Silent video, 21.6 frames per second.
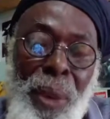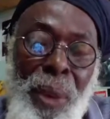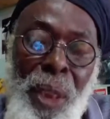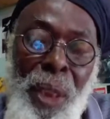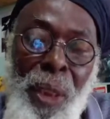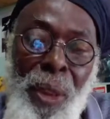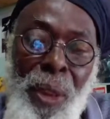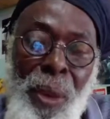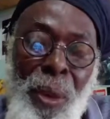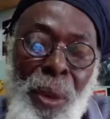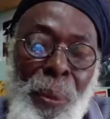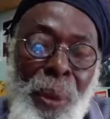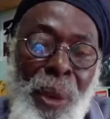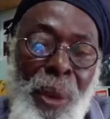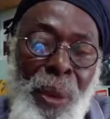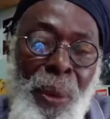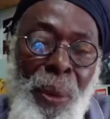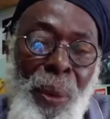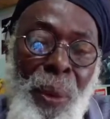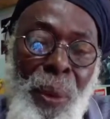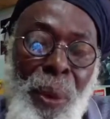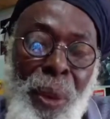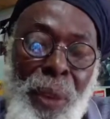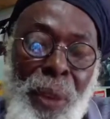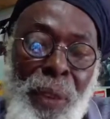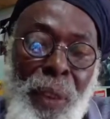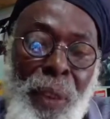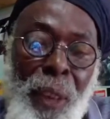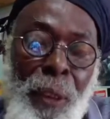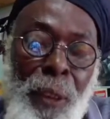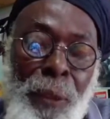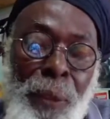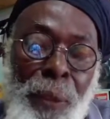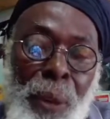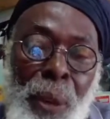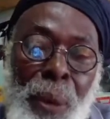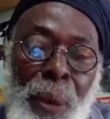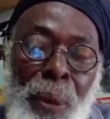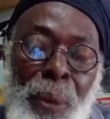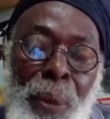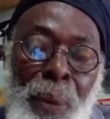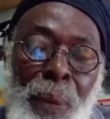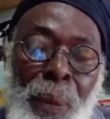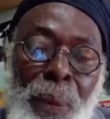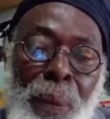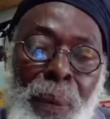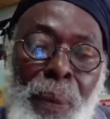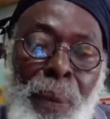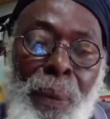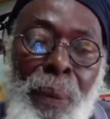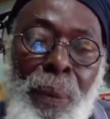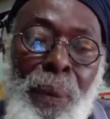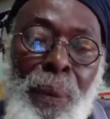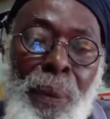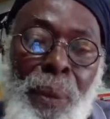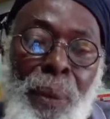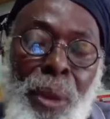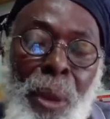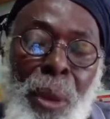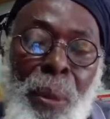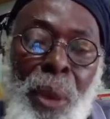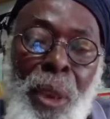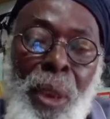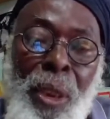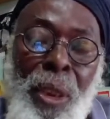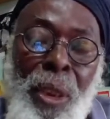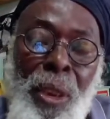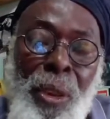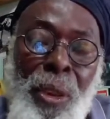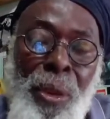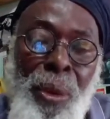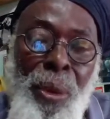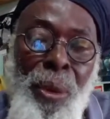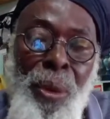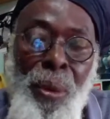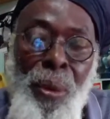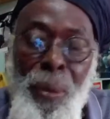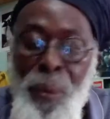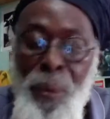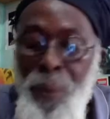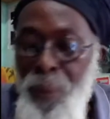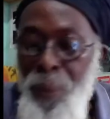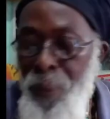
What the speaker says: Take it out upon him own self now. So him getting crew.